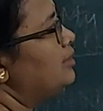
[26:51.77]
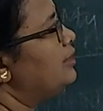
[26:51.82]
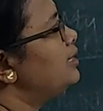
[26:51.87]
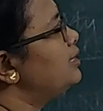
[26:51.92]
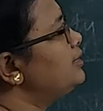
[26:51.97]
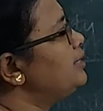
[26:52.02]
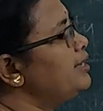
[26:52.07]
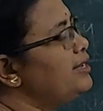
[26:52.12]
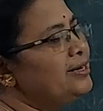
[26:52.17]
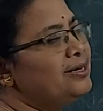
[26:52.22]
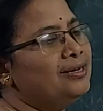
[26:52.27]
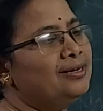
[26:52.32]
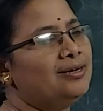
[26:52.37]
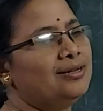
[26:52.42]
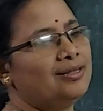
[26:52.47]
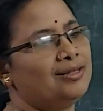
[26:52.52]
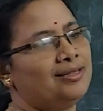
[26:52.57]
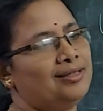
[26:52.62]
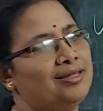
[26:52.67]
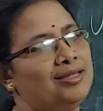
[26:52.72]
Till then,
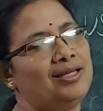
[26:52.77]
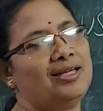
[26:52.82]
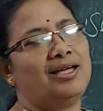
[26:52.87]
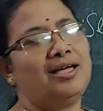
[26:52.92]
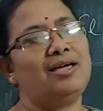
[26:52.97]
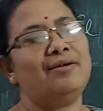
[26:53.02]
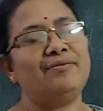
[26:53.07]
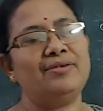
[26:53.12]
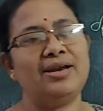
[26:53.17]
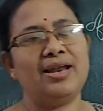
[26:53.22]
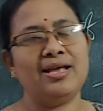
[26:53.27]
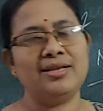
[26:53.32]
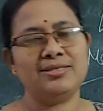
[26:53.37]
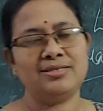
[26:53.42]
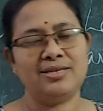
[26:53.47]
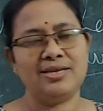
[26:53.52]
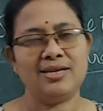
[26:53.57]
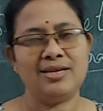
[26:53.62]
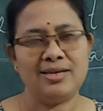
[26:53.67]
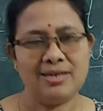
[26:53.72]
have a nice
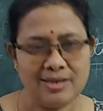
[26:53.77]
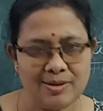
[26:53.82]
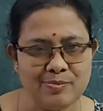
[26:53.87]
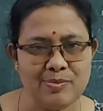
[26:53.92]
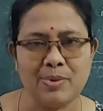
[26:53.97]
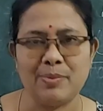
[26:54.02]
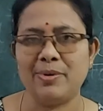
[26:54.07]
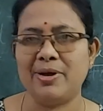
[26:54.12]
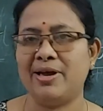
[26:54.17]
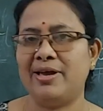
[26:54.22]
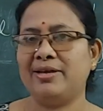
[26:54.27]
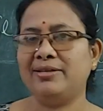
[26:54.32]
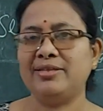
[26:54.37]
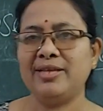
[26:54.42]
day. Bye bye.